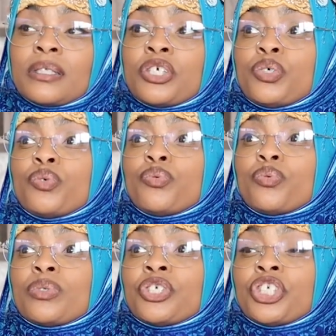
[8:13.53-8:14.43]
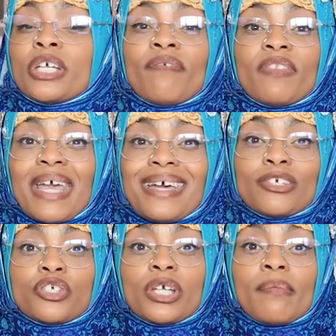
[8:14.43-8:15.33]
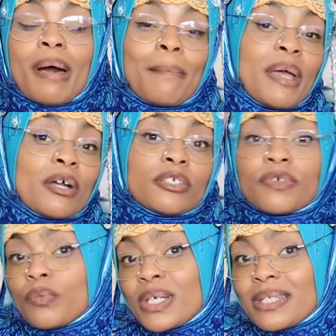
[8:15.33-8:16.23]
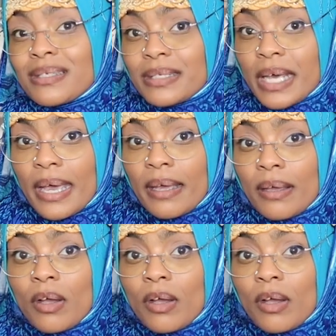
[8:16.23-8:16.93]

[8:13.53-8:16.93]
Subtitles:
to shift the energy of my marriage for the rest of the day,